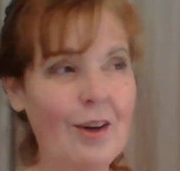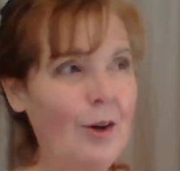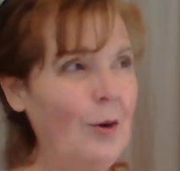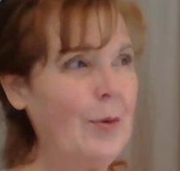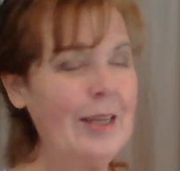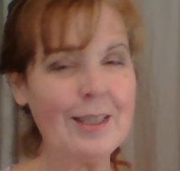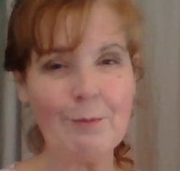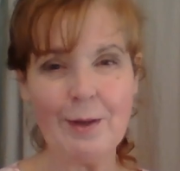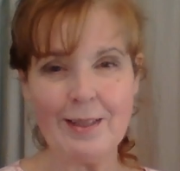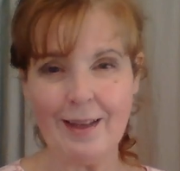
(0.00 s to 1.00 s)
oh, we get
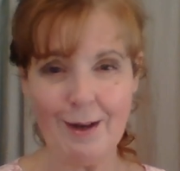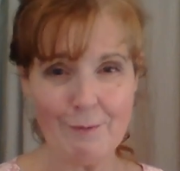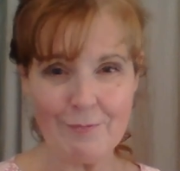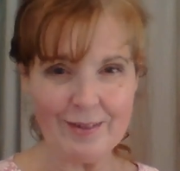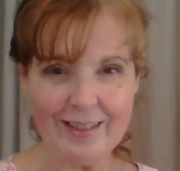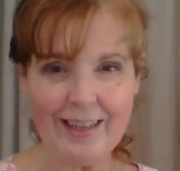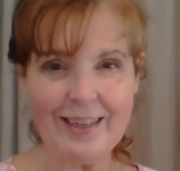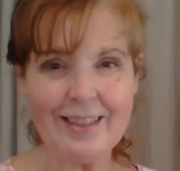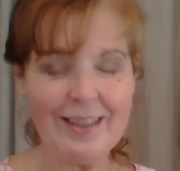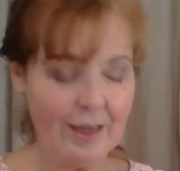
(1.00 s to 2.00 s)
to be up
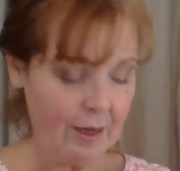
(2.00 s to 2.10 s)
late.